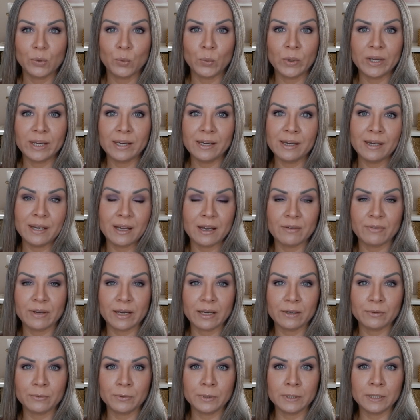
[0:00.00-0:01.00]
We have
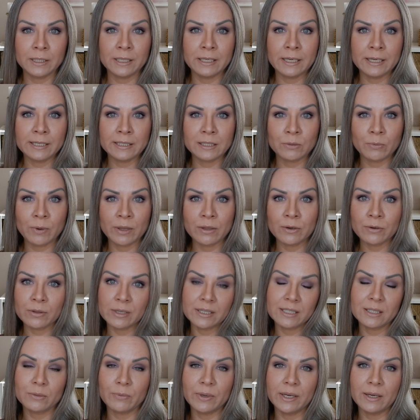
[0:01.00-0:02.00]
had really nice weather
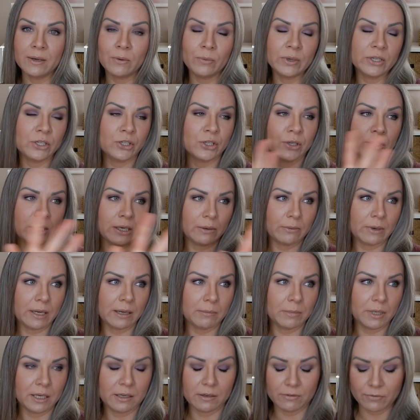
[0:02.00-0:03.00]
this week, which you know
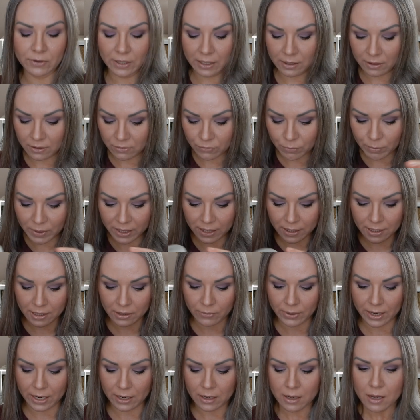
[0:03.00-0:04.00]
I'm not a fan of, but
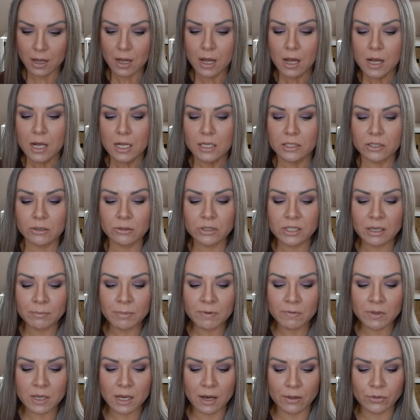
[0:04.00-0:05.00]
anyway. So some
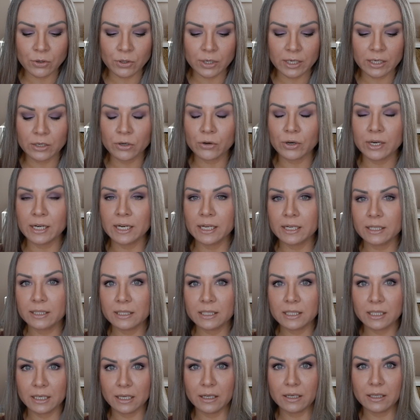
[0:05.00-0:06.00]
of the other
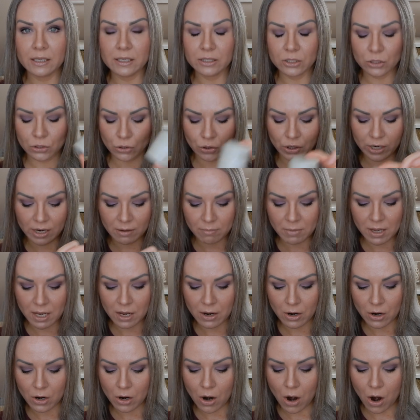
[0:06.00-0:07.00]
ingredients in this cream
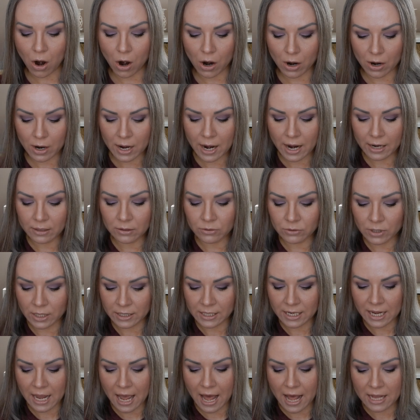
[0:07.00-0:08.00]
here are
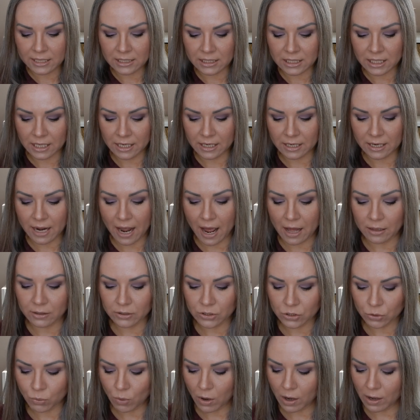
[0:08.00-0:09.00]
hyaluronic acid,
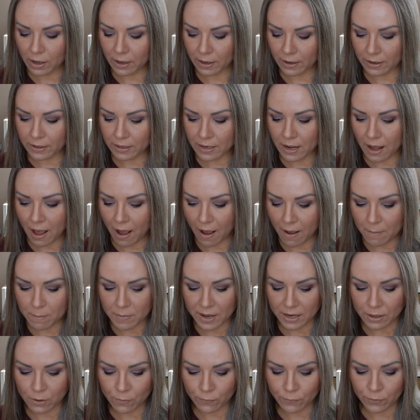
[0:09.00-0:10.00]
allantoin, uh,
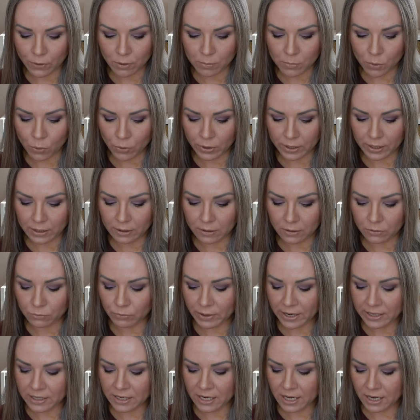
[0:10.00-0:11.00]
meadow foam oil,
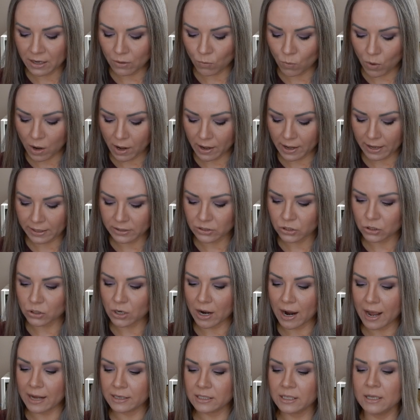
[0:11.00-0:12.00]
red quinoa
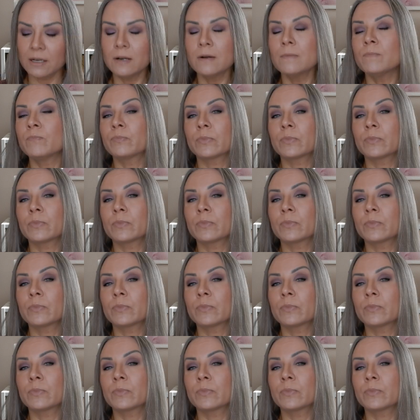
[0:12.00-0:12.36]
extract.